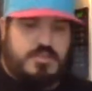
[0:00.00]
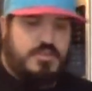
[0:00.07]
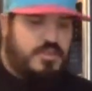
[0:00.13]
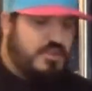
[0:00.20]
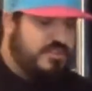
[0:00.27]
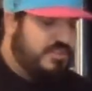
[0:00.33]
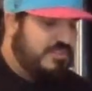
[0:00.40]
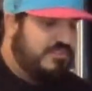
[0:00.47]

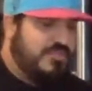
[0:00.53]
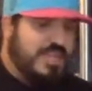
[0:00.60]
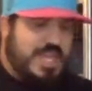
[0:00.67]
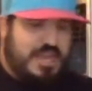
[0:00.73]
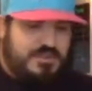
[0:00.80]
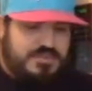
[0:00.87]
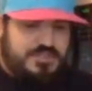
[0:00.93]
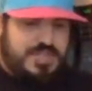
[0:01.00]
Of the
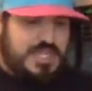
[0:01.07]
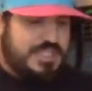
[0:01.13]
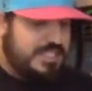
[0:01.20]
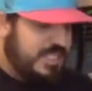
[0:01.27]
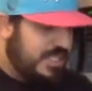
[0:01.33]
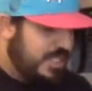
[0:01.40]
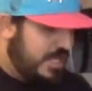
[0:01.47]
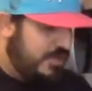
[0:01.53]
flour. Try to
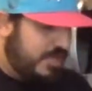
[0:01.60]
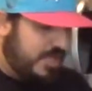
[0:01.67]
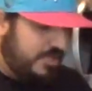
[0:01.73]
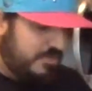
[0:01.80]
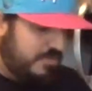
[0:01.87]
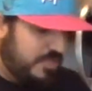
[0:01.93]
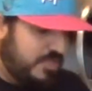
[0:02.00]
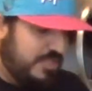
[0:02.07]
take out as
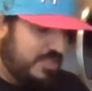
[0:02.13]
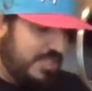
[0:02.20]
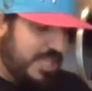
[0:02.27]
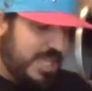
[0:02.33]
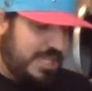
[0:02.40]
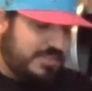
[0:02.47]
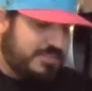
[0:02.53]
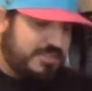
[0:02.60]
much of the
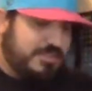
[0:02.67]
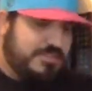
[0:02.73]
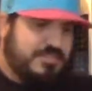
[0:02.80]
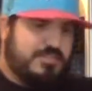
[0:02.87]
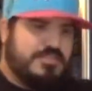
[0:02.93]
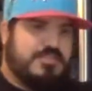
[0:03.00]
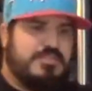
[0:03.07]
excess.